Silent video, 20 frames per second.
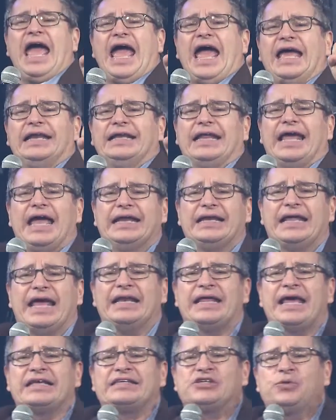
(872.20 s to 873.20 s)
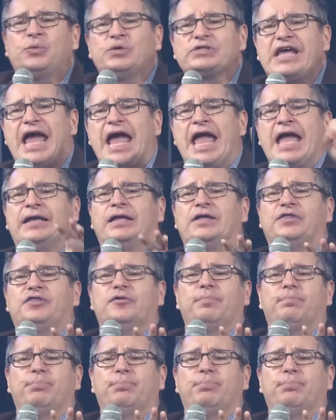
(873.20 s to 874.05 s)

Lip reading: and as he was handed the